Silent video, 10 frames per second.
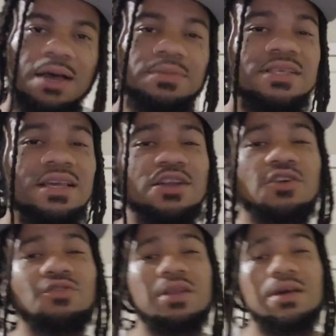I'm seeing
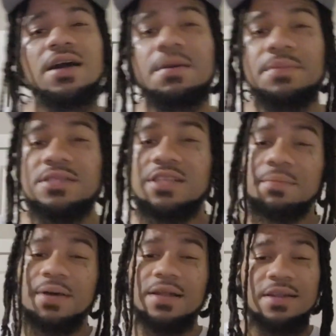GloRilla comments
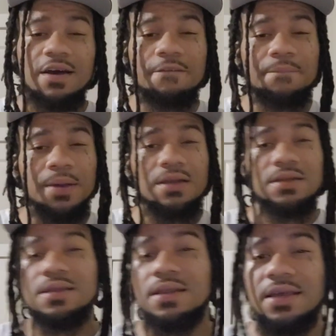talking about Dolph better
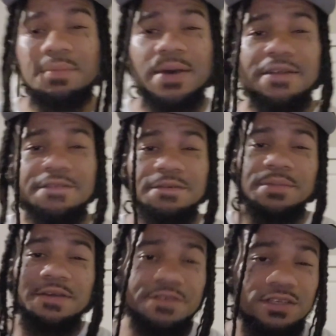than everybody from
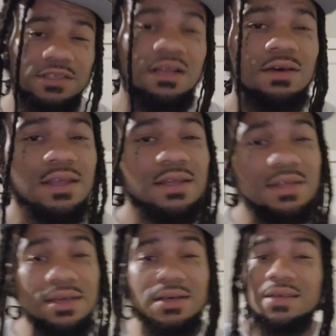Memphis and all
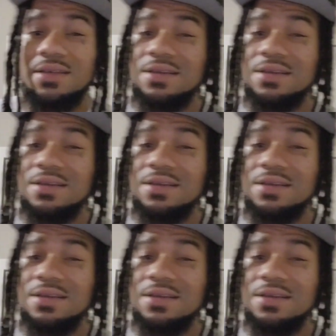that.